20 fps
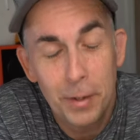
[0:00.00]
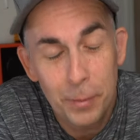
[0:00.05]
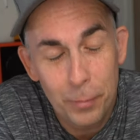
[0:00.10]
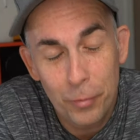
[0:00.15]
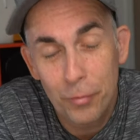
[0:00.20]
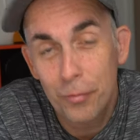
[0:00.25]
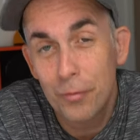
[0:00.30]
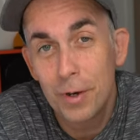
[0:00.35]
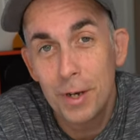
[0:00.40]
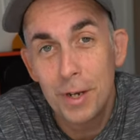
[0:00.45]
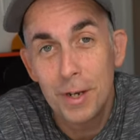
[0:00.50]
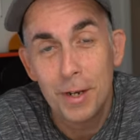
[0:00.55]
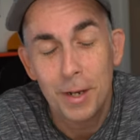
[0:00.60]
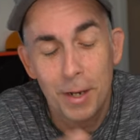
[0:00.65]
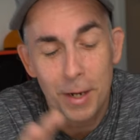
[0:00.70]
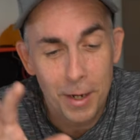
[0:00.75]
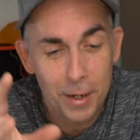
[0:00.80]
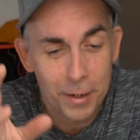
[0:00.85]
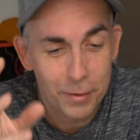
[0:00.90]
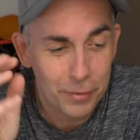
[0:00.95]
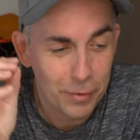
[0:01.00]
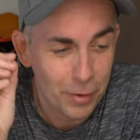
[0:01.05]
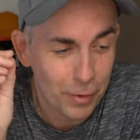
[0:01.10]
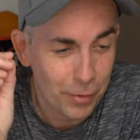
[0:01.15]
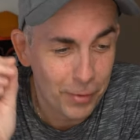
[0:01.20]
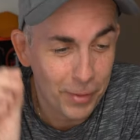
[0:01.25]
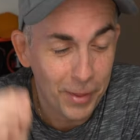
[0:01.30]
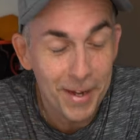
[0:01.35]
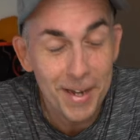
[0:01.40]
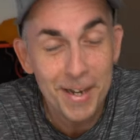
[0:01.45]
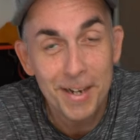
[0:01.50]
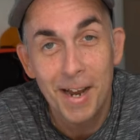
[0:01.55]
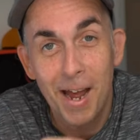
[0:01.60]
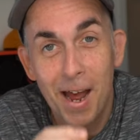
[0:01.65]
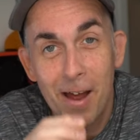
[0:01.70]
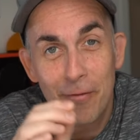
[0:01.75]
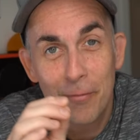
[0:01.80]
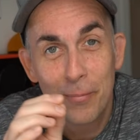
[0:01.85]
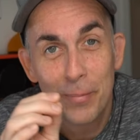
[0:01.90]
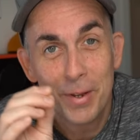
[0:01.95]
tip three is the thing
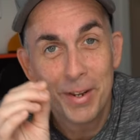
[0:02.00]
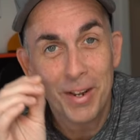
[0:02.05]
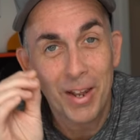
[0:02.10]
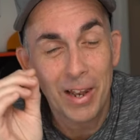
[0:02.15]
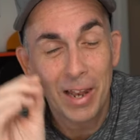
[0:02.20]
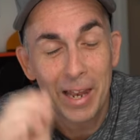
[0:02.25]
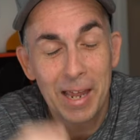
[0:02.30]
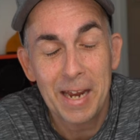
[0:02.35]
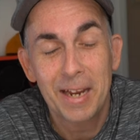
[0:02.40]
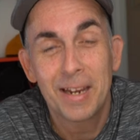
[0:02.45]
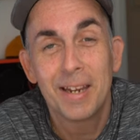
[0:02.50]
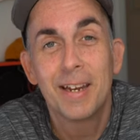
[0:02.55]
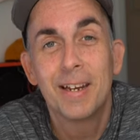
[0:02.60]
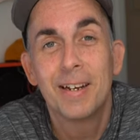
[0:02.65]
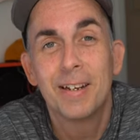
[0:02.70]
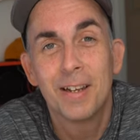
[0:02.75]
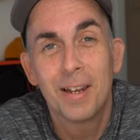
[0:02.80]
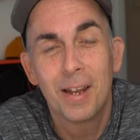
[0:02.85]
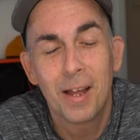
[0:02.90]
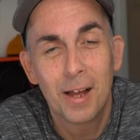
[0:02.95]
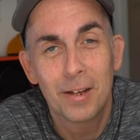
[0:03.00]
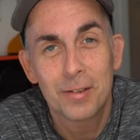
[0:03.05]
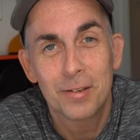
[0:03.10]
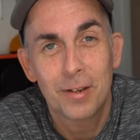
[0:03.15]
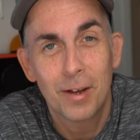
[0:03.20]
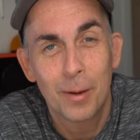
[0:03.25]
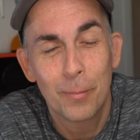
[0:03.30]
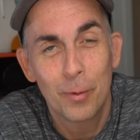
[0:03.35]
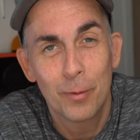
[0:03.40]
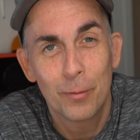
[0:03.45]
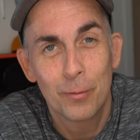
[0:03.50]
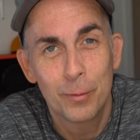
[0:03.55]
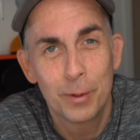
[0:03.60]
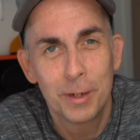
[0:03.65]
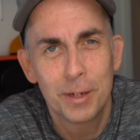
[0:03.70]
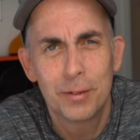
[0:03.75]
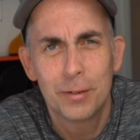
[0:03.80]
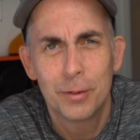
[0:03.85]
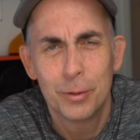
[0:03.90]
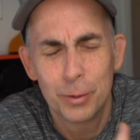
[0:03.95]
I've been lacking the last couple of
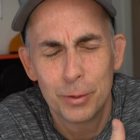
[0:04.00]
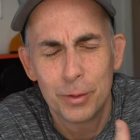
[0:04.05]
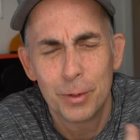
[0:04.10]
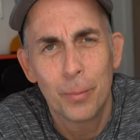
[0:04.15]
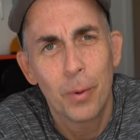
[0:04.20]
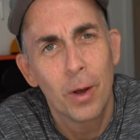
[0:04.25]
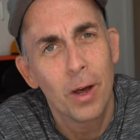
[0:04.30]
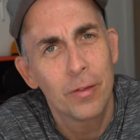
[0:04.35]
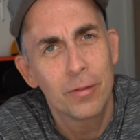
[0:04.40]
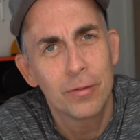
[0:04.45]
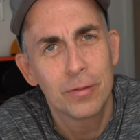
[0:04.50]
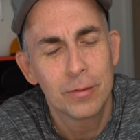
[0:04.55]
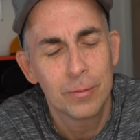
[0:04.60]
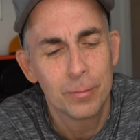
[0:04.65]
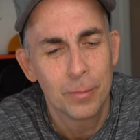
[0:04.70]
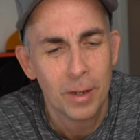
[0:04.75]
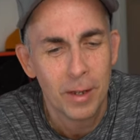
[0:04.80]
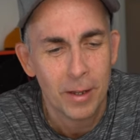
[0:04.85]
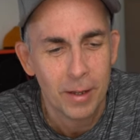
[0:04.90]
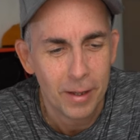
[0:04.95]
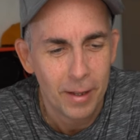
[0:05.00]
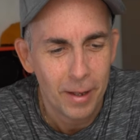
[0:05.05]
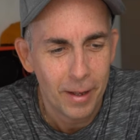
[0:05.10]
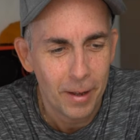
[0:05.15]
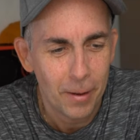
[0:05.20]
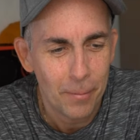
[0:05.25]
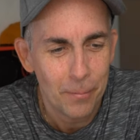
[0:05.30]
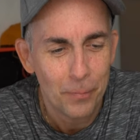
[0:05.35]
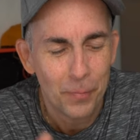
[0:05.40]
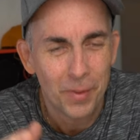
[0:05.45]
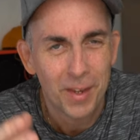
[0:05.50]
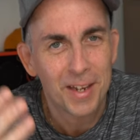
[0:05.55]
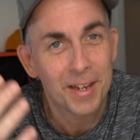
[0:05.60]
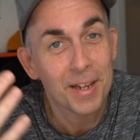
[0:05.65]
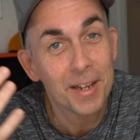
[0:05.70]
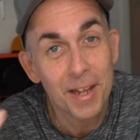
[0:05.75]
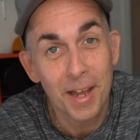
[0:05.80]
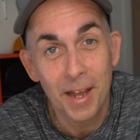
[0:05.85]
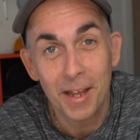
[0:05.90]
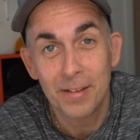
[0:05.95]
weeks due to the bathroom. Um,
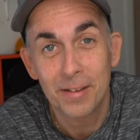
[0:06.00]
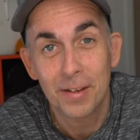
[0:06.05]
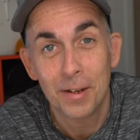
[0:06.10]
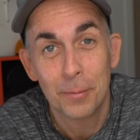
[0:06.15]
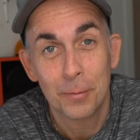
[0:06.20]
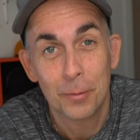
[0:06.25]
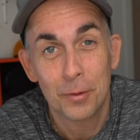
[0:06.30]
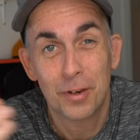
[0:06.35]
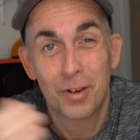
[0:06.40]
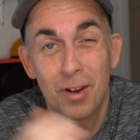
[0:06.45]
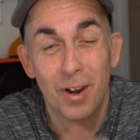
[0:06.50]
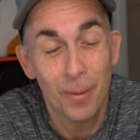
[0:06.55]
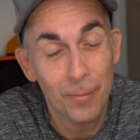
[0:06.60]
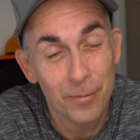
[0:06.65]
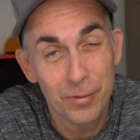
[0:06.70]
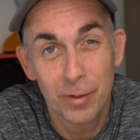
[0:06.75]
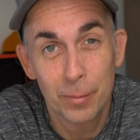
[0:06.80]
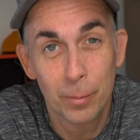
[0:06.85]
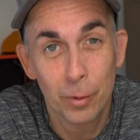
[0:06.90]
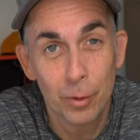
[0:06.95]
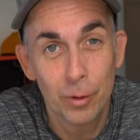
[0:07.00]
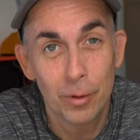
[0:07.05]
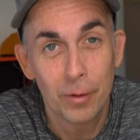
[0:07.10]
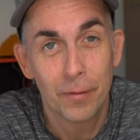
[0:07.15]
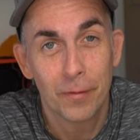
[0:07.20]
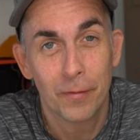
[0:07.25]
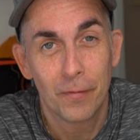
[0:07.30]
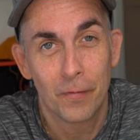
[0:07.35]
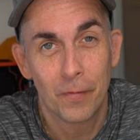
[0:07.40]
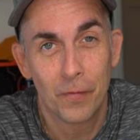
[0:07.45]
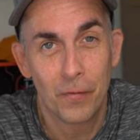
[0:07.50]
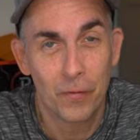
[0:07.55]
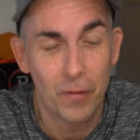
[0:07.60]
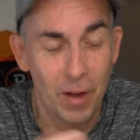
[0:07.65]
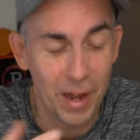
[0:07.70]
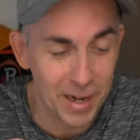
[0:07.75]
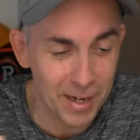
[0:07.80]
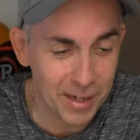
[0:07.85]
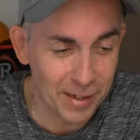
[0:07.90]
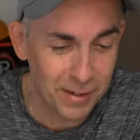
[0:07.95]
get comfortable.
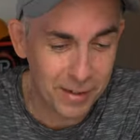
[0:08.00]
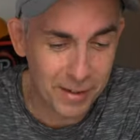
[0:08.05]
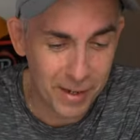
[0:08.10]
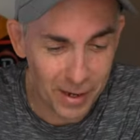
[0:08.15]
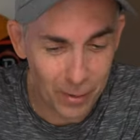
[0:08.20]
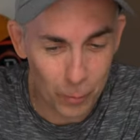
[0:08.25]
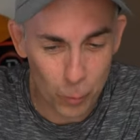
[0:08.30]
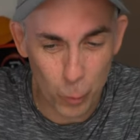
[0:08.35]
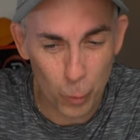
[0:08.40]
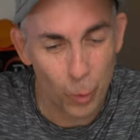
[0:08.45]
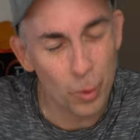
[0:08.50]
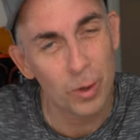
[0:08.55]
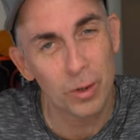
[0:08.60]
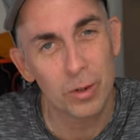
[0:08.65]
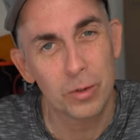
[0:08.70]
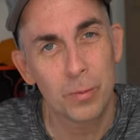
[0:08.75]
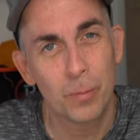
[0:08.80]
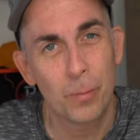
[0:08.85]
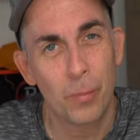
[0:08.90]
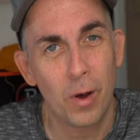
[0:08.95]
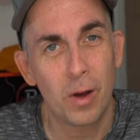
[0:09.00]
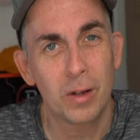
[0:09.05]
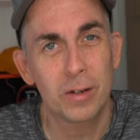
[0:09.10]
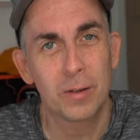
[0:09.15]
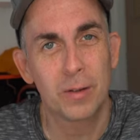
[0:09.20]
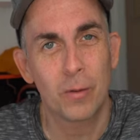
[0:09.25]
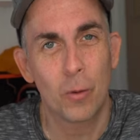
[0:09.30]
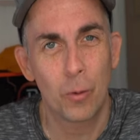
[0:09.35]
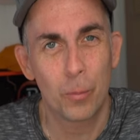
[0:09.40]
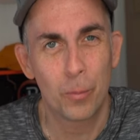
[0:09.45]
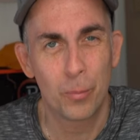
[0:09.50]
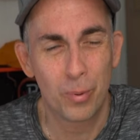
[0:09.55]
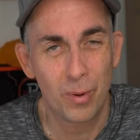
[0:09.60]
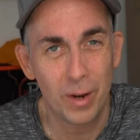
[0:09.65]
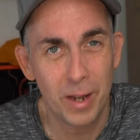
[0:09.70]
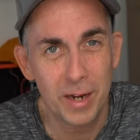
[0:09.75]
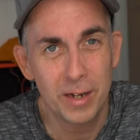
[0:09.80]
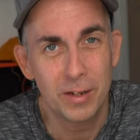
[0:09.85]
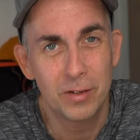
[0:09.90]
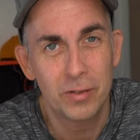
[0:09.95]
Find that work spot or
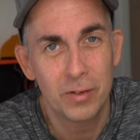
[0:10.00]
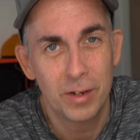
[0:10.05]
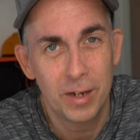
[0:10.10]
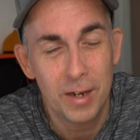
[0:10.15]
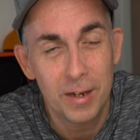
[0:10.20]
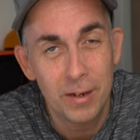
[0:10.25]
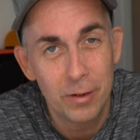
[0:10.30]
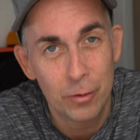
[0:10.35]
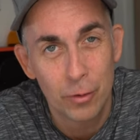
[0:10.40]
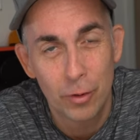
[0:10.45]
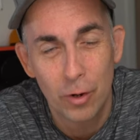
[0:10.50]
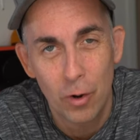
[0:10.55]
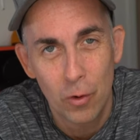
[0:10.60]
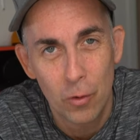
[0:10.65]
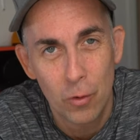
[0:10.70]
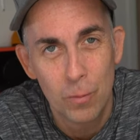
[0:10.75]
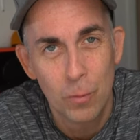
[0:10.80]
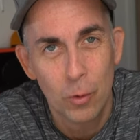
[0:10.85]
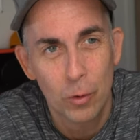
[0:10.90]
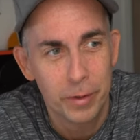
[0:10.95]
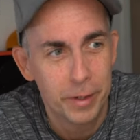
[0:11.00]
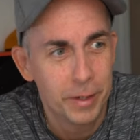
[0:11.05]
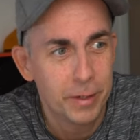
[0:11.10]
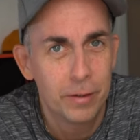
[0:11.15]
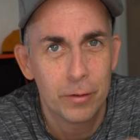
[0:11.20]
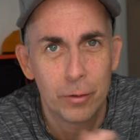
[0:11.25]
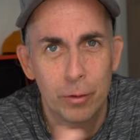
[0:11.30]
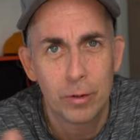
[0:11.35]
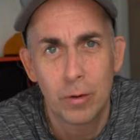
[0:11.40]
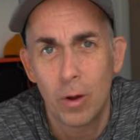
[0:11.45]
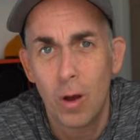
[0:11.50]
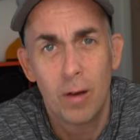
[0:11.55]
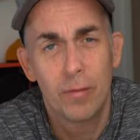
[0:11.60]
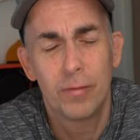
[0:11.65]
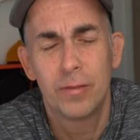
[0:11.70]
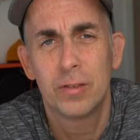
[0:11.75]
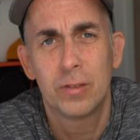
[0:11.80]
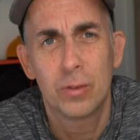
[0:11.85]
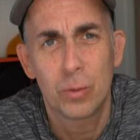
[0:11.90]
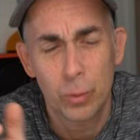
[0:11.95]
place in your home or in your
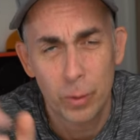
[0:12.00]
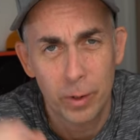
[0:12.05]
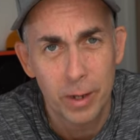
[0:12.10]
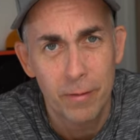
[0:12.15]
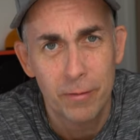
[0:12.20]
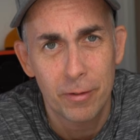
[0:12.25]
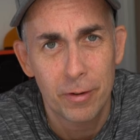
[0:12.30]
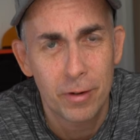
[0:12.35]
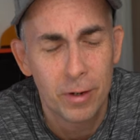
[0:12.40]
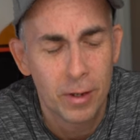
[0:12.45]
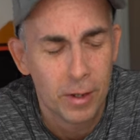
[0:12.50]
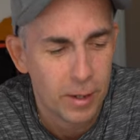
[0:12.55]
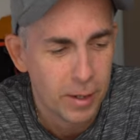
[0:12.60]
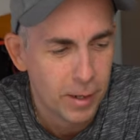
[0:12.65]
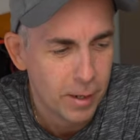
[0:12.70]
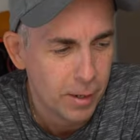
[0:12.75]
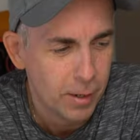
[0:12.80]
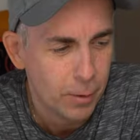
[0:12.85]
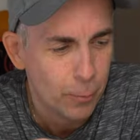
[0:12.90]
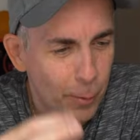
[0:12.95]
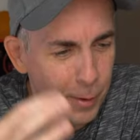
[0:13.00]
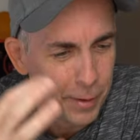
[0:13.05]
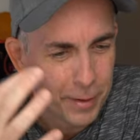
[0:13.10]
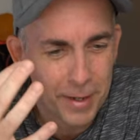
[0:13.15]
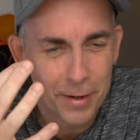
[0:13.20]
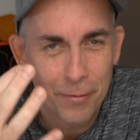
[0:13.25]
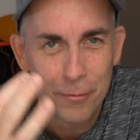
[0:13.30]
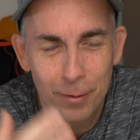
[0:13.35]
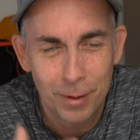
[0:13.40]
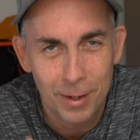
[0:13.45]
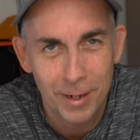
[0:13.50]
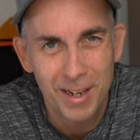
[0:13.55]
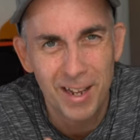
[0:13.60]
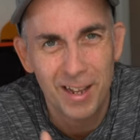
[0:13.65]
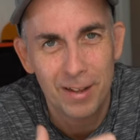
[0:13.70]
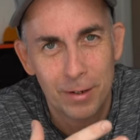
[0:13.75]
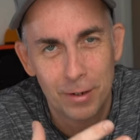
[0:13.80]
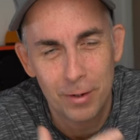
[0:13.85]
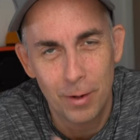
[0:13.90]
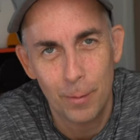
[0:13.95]
office or whatever where you can really
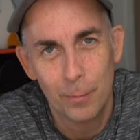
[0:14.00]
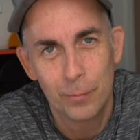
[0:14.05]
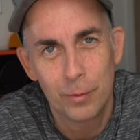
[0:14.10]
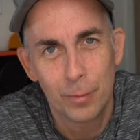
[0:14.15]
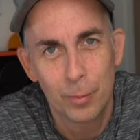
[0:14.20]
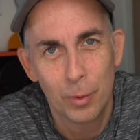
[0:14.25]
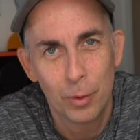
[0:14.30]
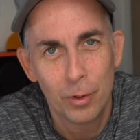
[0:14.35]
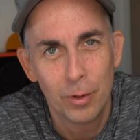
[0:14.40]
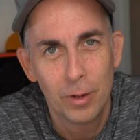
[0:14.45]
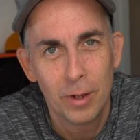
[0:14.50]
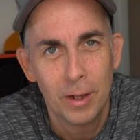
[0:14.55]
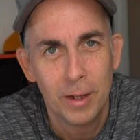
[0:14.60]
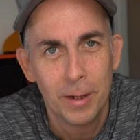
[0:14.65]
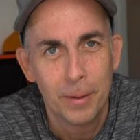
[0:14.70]
get comfortable